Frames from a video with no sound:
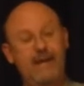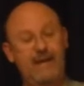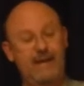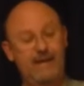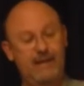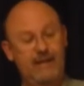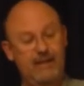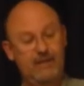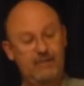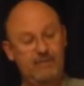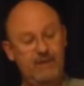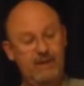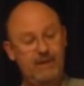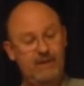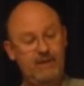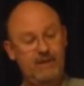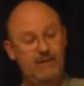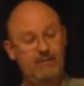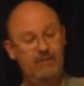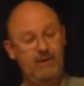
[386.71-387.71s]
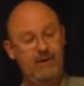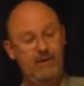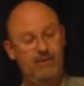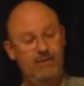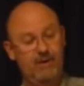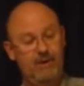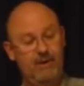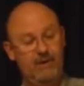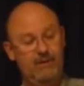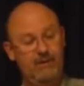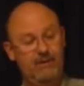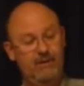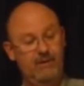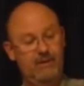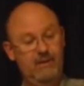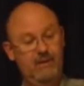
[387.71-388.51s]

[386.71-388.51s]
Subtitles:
ionized. Back into my water.